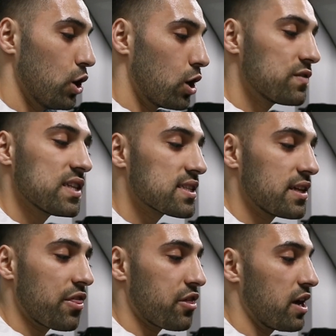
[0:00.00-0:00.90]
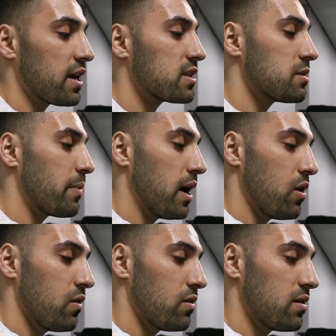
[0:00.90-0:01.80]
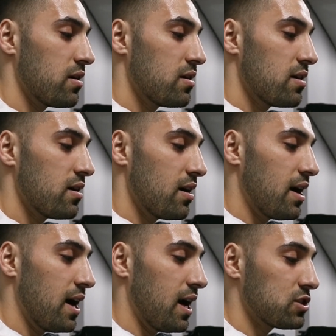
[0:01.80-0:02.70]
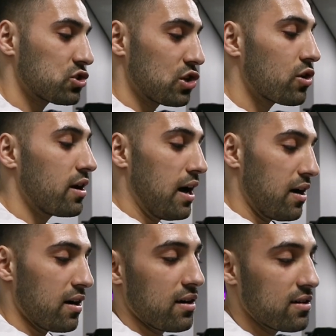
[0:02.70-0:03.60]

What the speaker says: Nerves isn't a thing. It's about just looking at.